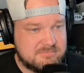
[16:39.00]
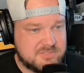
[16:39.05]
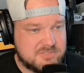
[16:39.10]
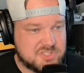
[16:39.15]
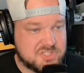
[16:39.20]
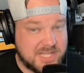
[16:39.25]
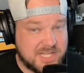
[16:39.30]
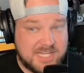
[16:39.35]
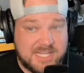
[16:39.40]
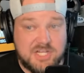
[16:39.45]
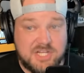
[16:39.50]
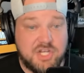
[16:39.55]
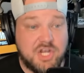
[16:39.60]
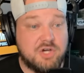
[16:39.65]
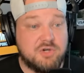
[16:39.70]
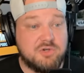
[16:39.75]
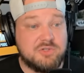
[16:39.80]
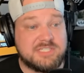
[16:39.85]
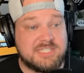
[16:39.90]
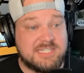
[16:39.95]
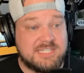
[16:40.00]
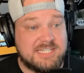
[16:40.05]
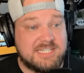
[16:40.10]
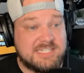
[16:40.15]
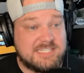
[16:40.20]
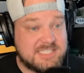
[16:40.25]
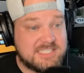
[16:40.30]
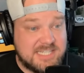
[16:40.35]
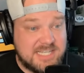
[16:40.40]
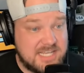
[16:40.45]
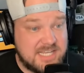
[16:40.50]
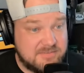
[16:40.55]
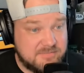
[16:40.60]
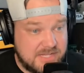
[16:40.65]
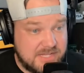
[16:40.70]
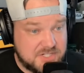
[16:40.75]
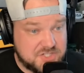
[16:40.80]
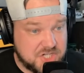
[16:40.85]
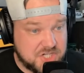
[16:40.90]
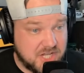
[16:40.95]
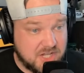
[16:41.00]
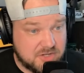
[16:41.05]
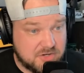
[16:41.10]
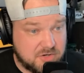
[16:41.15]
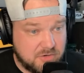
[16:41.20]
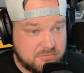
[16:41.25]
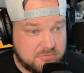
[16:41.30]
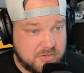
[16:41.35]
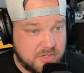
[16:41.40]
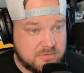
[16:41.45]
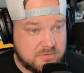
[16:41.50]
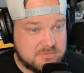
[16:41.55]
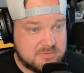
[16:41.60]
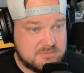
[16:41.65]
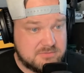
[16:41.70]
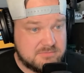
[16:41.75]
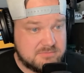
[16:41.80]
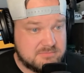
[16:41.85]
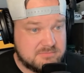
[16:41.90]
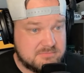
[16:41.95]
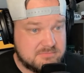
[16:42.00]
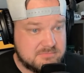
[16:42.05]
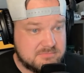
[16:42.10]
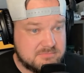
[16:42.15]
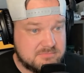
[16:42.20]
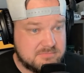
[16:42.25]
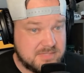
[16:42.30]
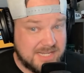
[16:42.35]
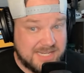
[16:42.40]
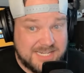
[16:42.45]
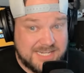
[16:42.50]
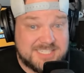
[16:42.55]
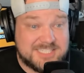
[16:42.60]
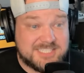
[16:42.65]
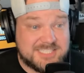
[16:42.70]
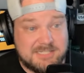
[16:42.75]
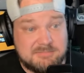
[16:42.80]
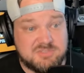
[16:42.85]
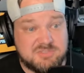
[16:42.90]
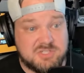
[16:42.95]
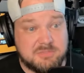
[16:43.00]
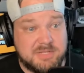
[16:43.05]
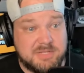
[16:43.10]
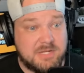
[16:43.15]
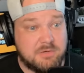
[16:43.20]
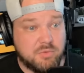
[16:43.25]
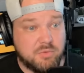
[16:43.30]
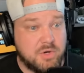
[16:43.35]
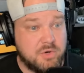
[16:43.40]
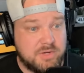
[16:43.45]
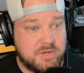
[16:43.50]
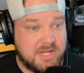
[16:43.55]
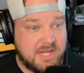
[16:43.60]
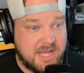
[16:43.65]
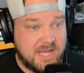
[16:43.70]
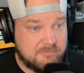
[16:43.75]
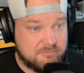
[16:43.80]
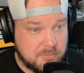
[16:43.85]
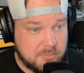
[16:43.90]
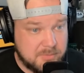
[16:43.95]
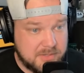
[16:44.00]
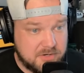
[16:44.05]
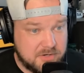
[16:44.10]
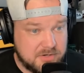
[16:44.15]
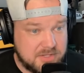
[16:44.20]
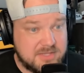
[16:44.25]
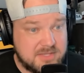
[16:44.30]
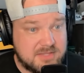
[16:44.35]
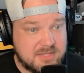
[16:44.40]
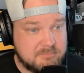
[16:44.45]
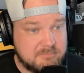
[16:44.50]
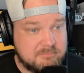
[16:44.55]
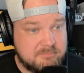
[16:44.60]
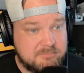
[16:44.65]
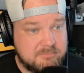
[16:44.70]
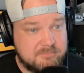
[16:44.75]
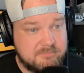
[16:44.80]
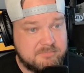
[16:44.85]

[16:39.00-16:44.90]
Just like he knows he needs the evangelical vote. And it seems to be eroding out from underneath him.